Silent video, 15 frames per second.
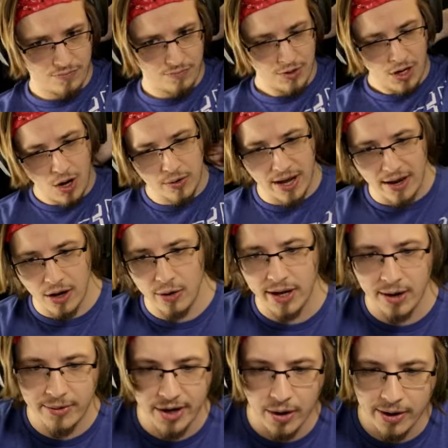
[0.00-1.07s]
Okay, okay, here
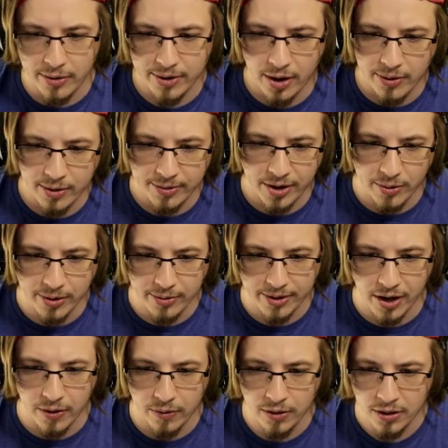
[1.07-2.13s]
we go, here we go, here we go, here we
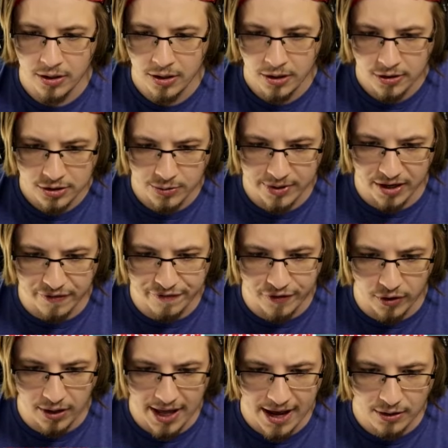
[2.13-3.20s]
go. So we got a
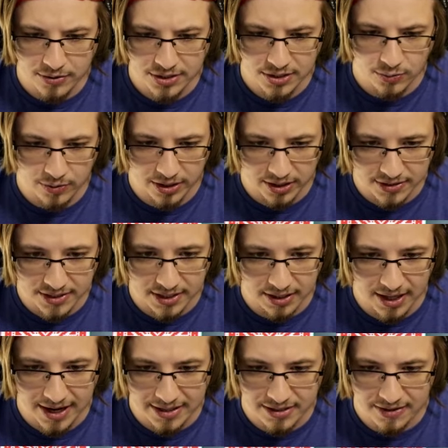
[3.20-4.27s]
full house. We're going to
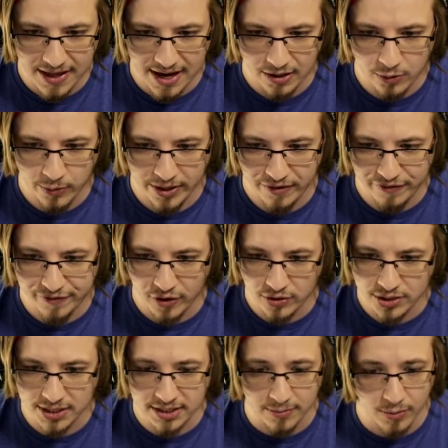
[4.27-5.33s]
select that queen
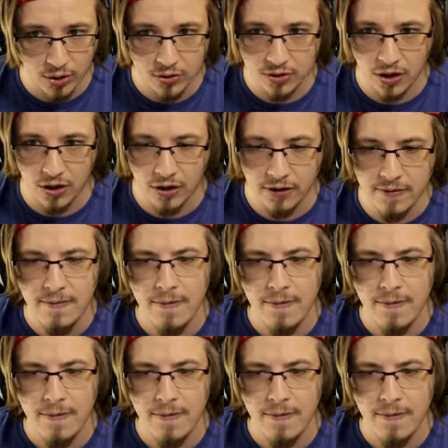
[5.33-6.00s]
first. It's a mult card.